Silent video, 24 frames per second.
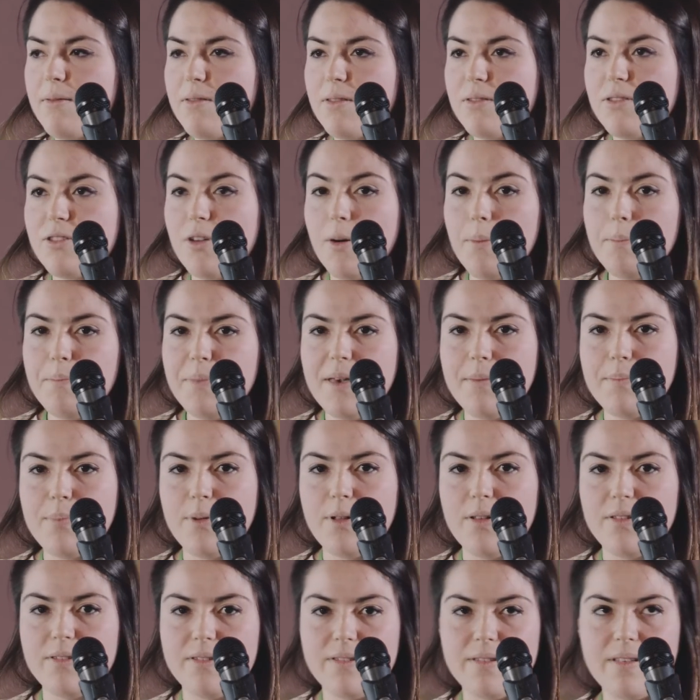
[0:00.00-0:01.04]
some
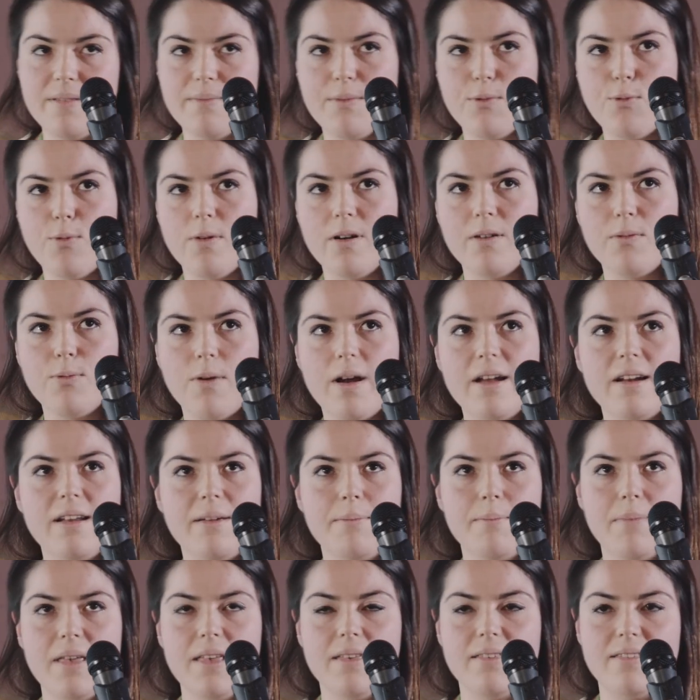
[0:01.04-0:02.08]
people were
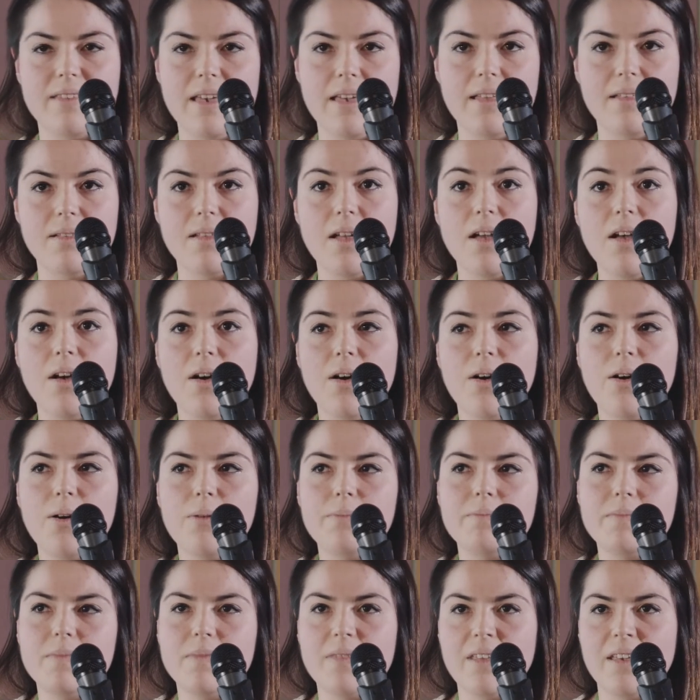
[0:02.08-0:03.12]
writing me saying,
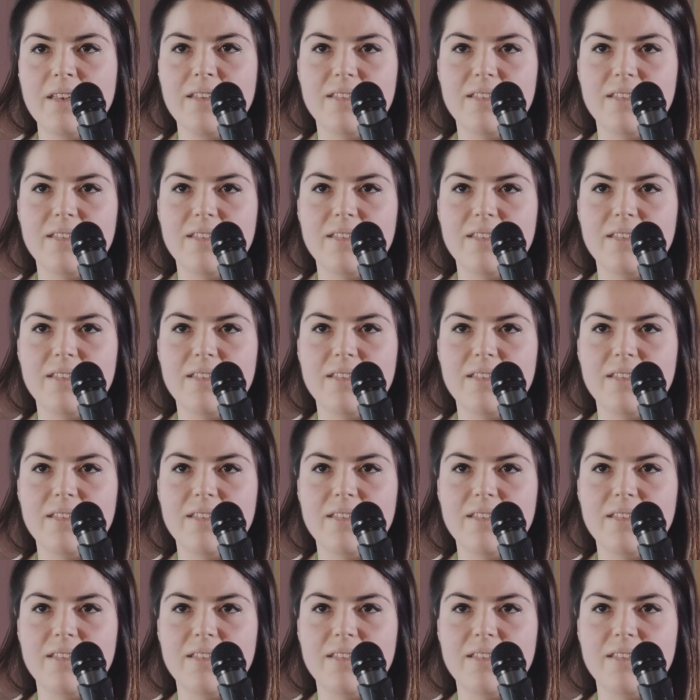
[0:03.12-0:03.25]
oh,